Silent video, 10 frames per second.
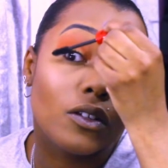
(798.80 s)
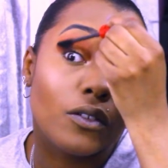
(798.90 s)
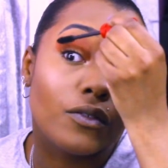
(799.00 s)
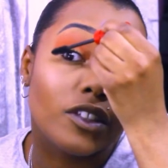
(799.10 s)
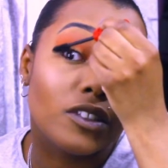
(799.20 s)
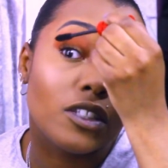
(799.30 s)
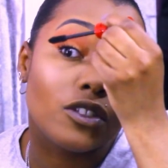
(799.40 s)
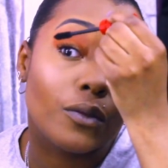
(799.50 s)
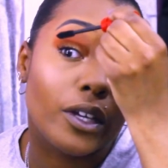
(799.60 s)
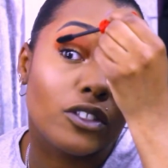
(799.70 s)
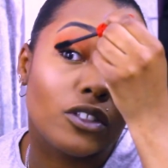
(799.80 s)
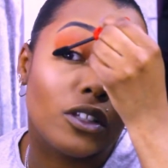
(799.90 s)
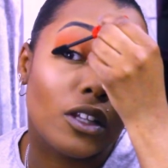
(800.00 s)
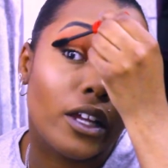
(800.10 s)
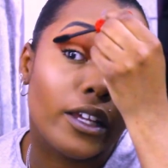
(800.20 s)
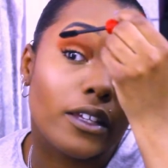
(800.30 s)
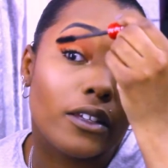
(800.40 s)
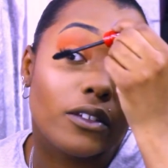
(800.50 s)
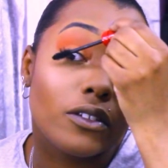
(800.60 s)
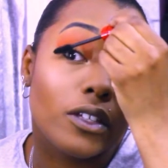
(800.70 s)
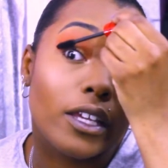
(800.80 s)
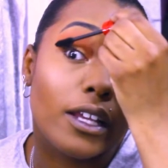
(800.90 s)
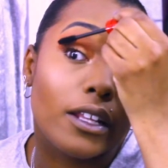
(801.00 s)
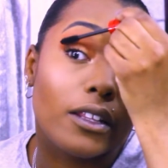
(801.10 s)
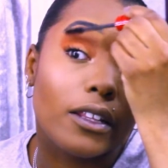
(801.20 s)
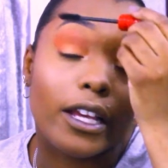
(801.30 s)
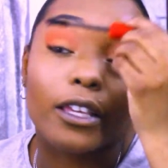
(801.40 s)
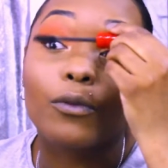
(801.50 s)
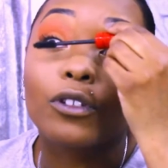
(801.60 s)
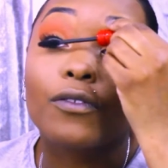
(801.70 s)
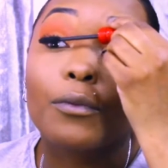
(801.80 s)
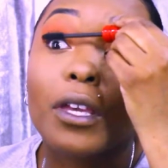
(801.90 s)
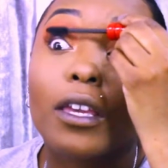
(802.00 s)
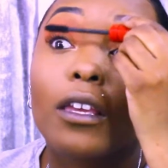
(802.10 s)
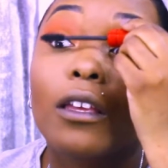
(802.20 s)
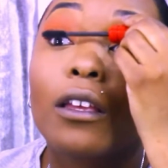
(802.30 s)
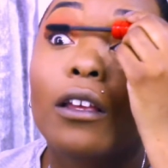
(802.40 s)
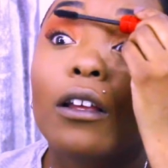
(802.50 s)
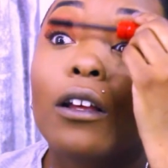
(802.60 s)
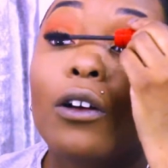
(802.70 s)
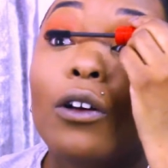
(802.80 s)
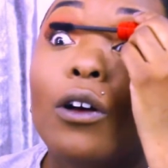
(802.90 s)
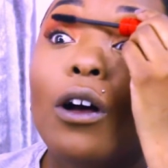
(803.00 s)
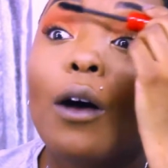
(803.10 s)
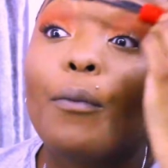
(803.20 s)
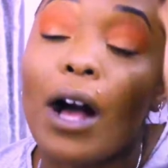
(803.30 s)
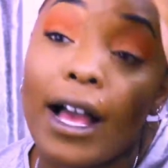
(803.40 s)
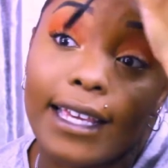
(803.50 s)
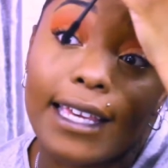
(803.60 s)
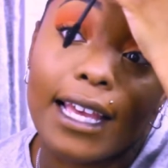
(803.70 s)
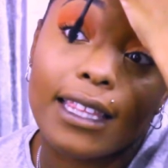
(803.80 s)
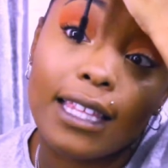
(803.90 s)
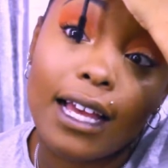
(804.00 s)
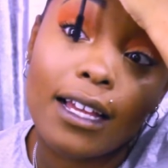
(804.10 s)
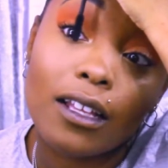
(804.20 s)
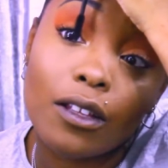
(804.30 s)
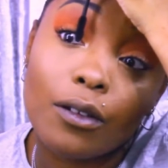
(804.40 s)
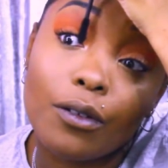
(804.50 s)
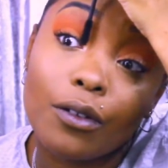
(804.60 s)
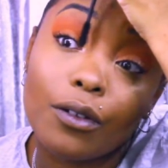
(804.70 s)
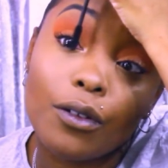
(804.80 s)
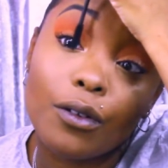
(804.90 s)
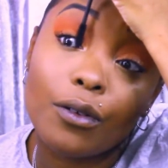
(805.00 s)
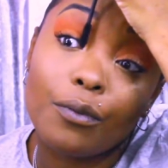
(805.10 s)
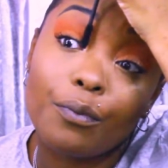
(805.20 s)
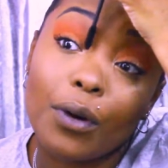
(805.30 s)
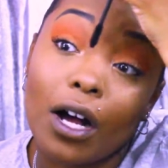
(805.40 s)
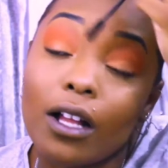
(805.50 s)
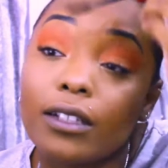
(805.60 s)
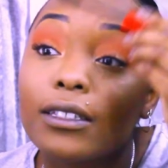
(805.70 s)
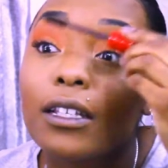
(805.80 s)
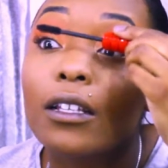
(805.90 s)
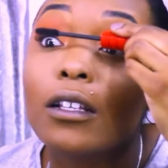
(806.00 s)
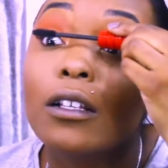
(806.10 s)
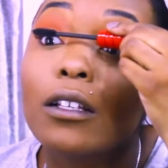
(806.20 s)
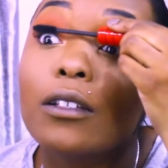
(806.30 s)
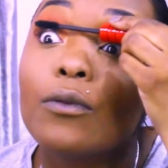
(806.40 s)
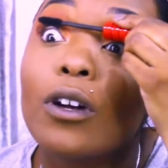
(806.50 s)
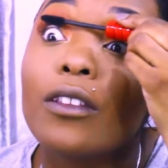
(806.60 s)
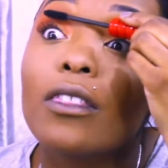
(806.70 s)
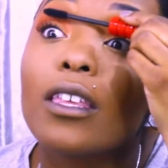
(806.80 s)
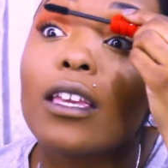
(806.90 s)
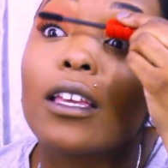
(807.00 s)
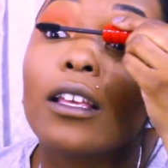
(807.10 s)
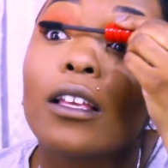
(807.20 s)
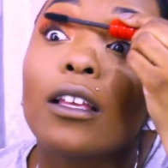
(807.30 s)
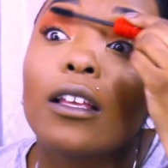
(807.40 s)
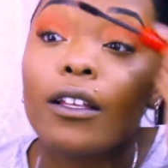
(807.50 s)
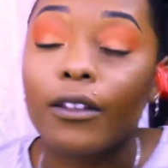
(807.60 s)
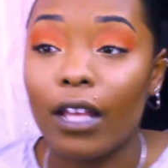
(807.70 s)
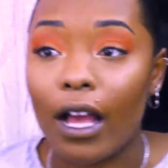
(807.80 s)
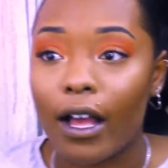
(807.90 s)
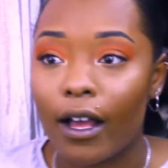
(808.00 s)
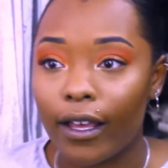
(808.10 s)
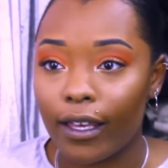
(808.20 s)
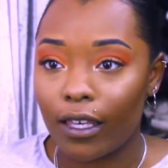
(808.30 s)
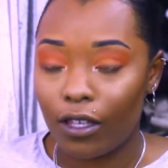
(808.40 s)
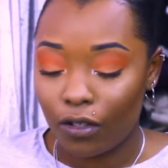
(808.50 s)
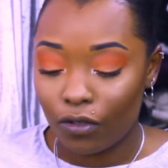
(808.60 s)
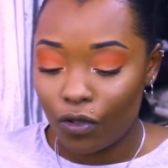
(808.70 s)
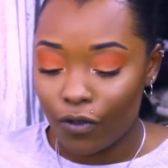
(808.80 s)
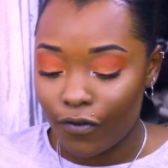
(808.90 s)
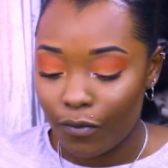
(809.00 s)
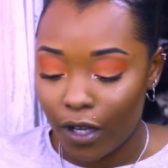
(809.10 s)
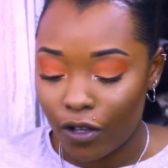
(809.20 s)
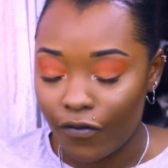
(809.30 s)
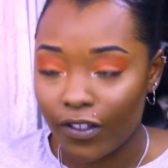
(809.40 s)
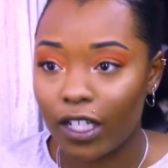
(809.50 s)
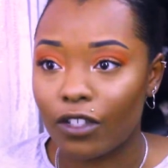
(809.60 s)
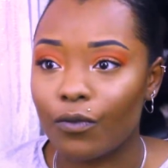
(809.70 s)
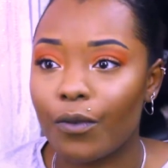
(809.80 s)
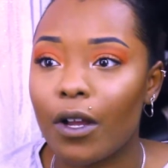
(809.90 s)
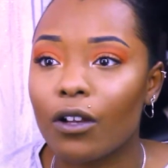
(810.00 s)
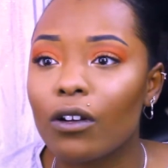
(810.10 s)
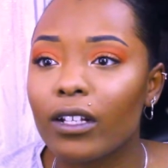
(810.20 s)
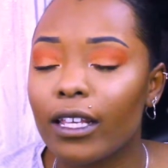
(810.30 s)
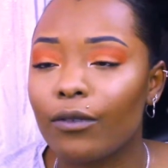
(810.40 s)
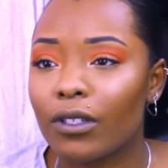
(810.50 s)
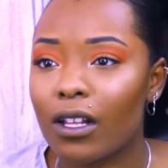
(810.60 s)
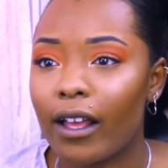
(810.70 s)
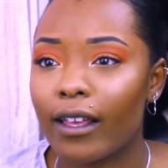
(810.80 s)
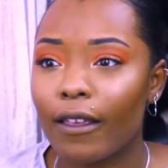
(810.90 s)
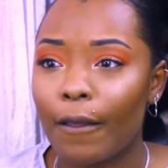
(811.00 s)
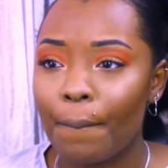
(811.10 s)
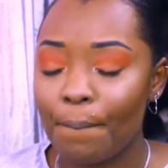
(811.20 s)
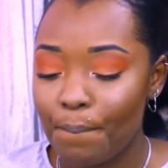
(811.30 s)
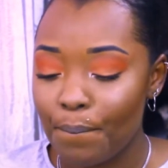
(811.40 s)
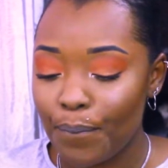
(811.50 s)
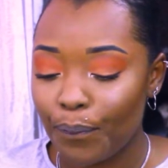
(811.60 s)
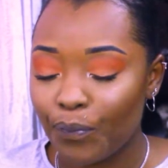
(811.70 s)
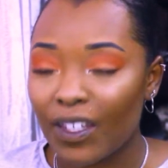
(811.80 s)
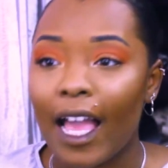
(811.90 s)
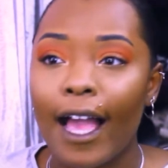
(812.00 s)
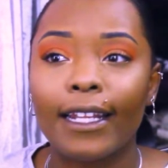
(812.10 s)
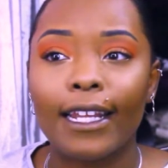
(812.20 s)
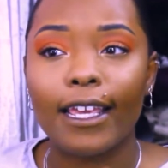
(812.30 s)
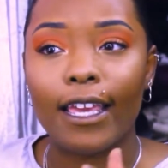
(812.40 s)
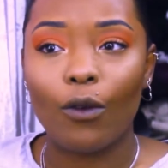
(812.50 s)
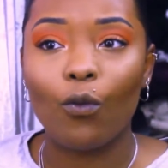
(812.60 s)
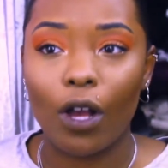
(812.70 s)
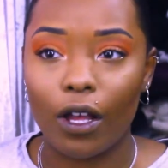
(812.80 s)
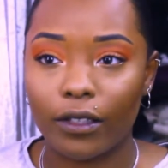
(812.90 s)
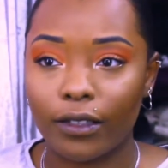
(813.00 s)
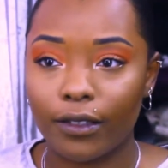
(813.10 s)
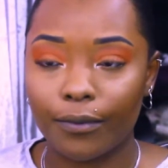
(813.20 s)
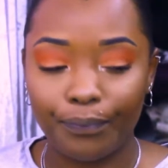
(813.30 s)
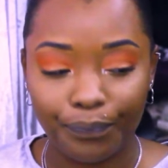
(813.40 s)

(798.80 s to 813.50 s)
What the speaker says: of the situation, like it was for me? I get that, but one thing that I took from my conversation with my colleague was like, can it get worse?